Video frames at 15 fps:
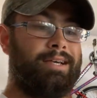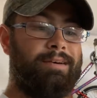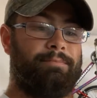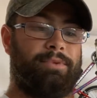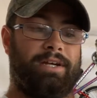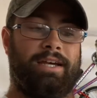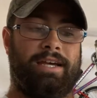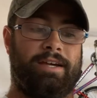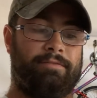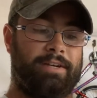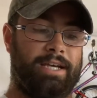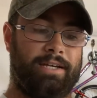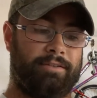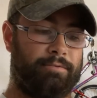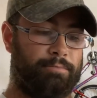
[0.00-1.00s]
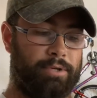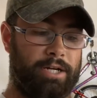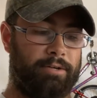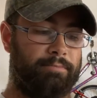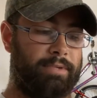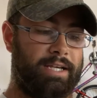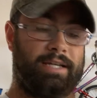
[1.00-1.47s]
but I haven't had the
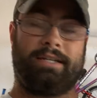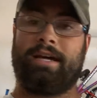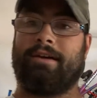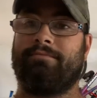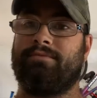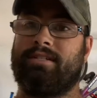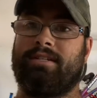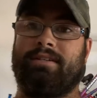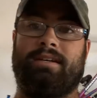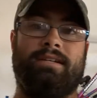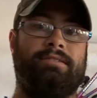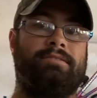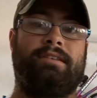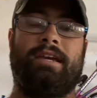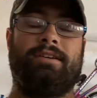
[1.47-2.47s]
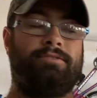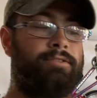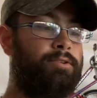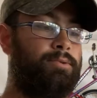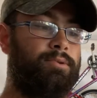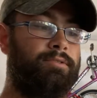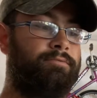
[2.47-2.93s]
problem yet. And today's day
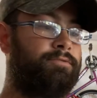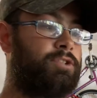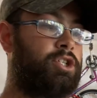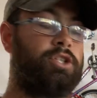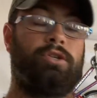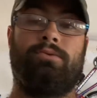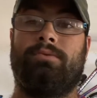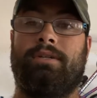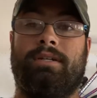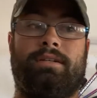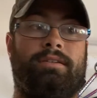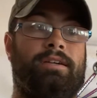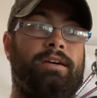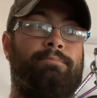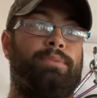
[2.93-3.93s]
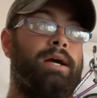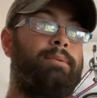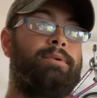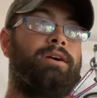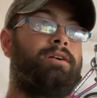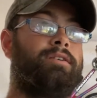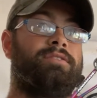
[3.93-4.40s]
2 of shooting it, and I
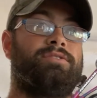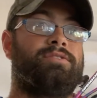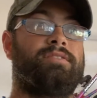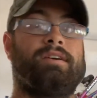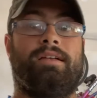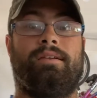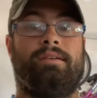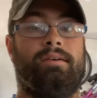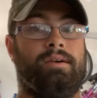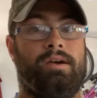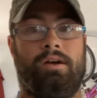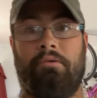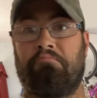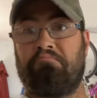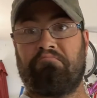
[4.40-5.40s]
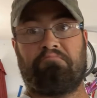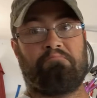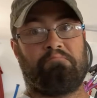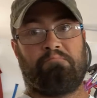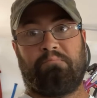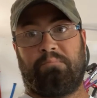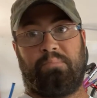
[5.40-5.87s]
probably already sent
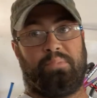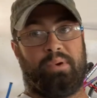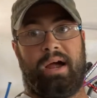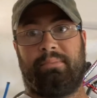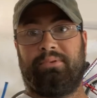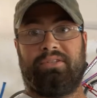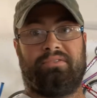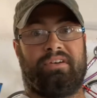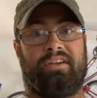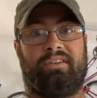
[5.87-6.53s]
probably like